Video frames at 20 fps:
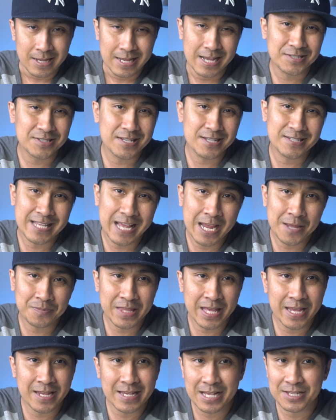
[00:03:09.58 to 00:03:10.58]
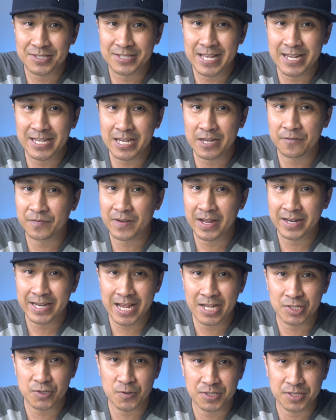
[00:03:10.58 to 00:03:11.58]
It's the same thing as taking
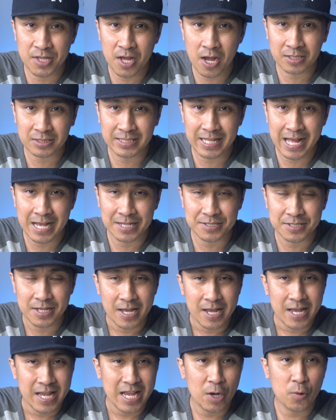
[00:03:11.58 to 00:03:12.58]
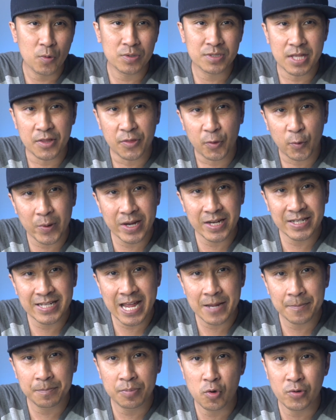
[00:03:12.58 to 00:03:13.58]
financial stock class. It was a
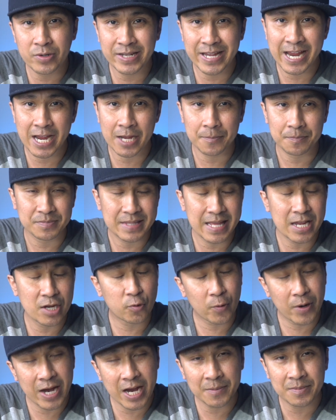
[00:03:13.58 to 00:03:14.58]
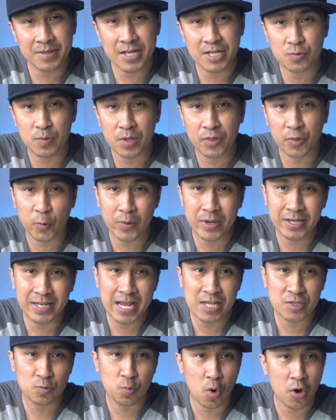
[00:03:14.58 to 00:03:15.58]
3-day boot camp. They crammed us with 3
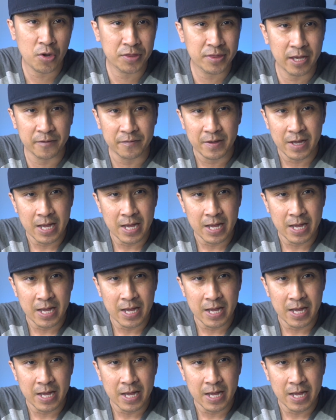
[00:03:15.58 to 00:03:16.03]
days worth of